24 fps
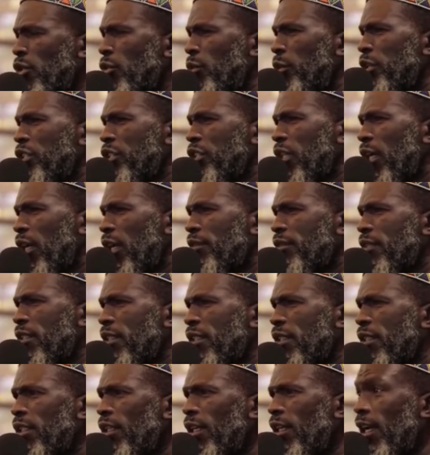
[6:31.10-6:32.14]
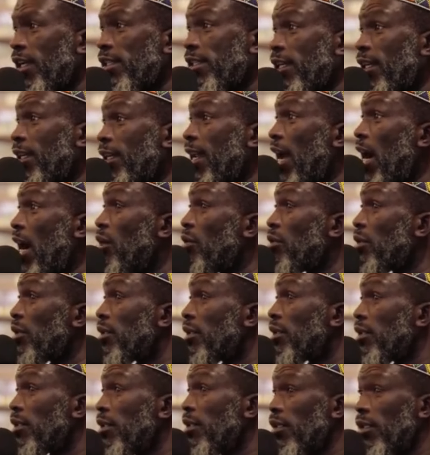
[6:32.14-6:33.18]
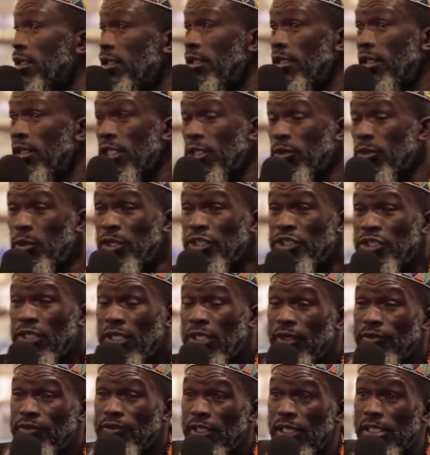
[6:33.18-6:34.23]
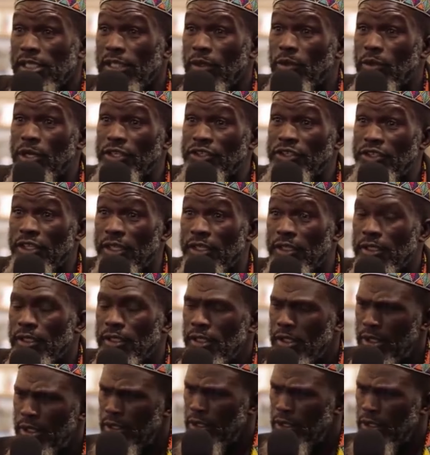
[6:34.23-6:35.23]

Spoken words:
not witchcraft as a noun. It's witchcraft as a question.